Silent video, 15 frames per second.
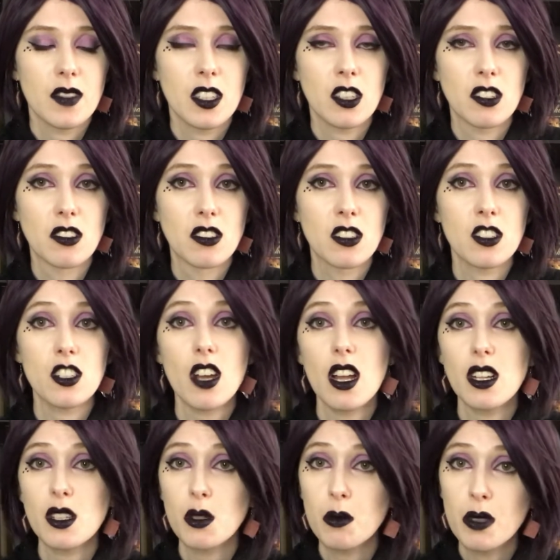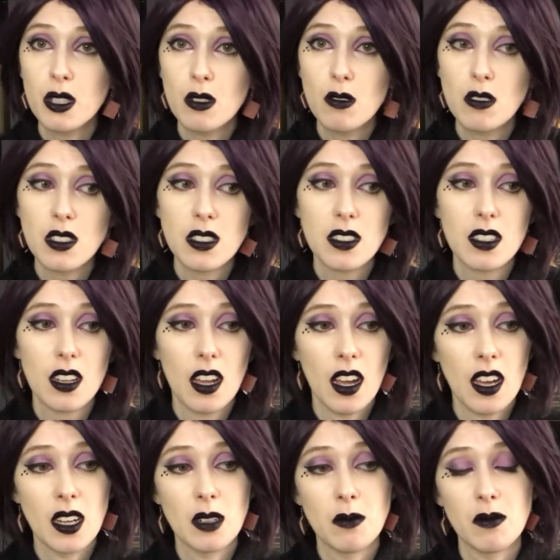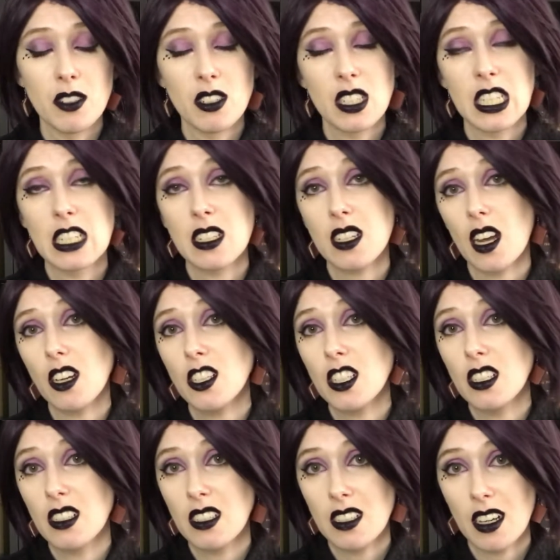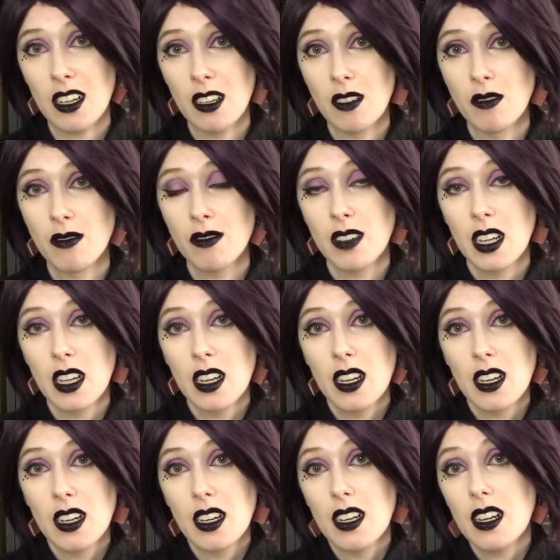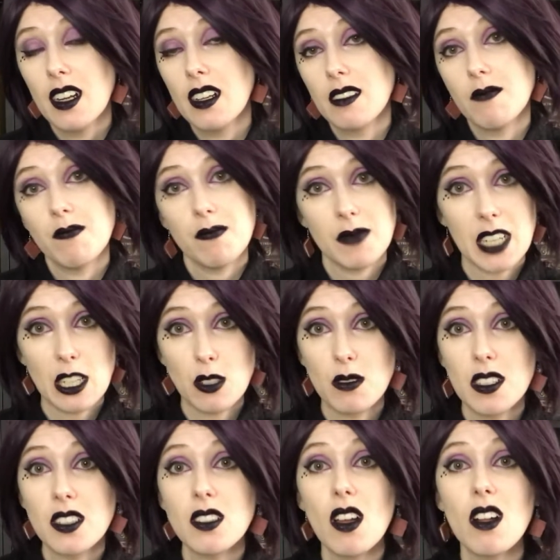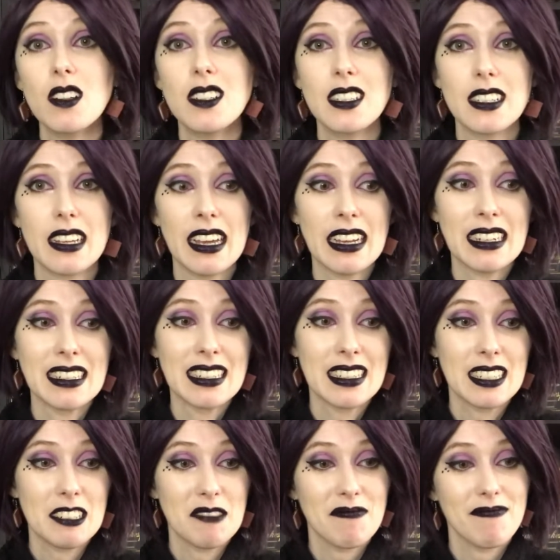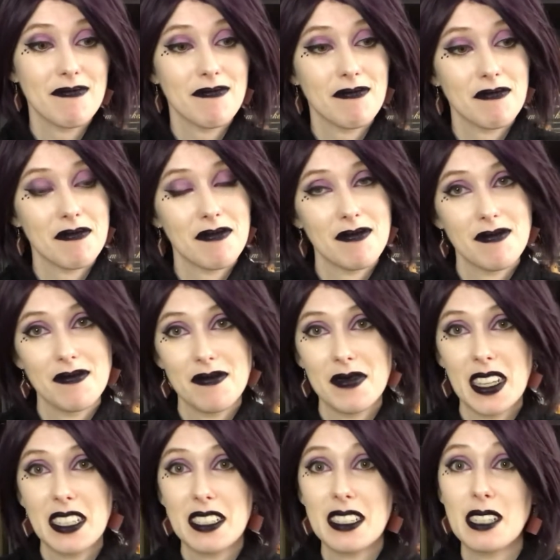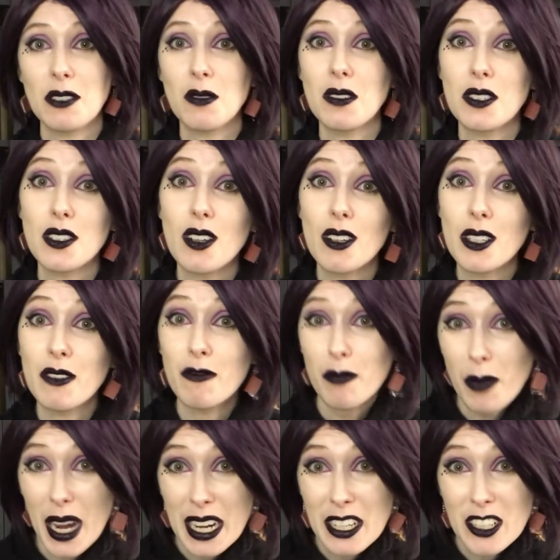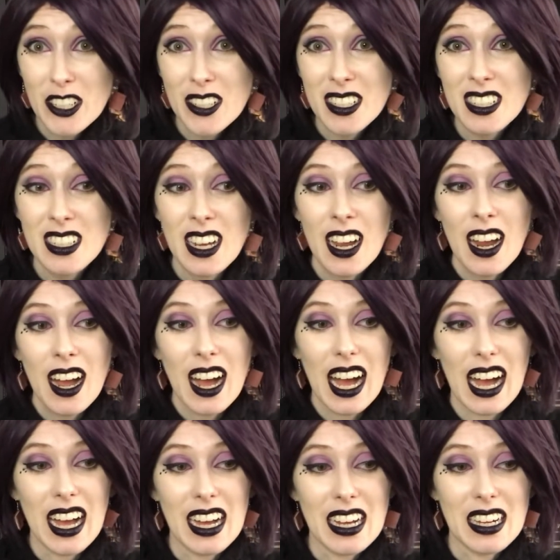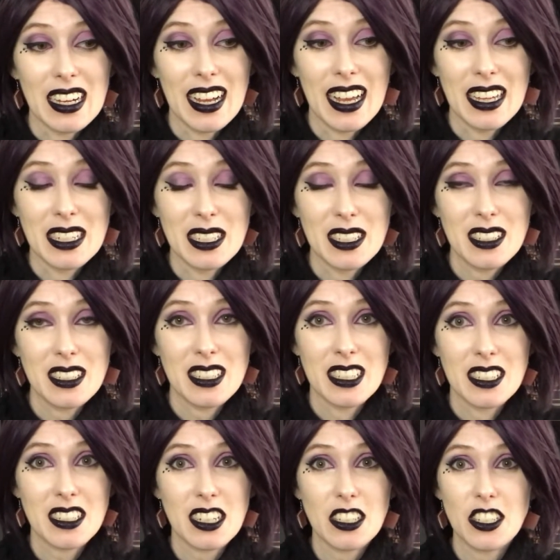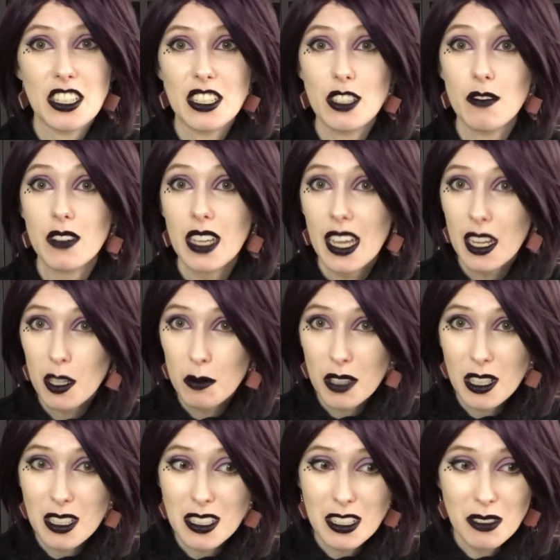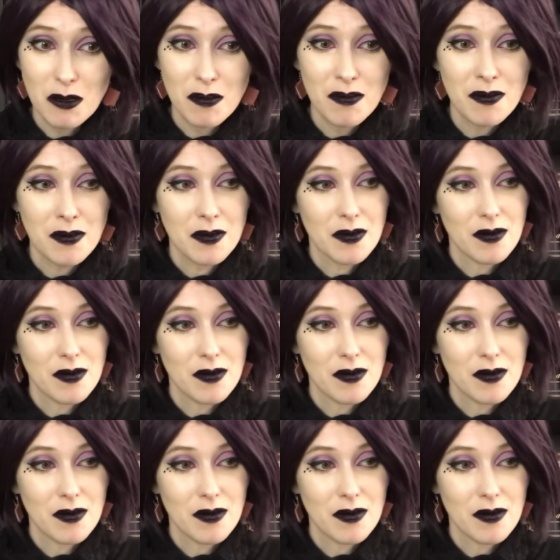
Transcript: There's child abuse, there's discussions of sexual assault and sexual assault of minors, and discussions of cannibalism.